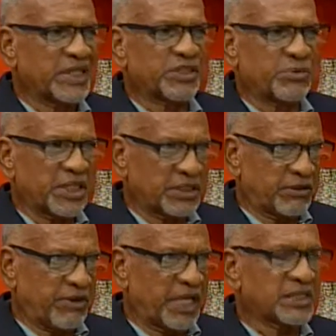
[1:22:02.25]
his best
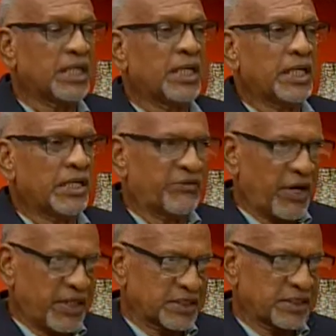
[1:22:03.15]
advice, if
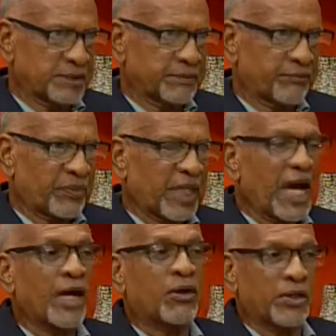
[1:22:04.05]
asked.
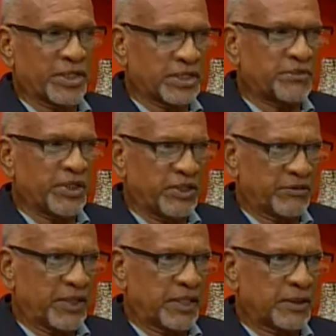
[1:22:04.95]
I honestly
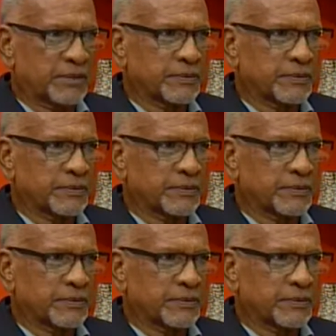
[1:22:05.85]
believe that.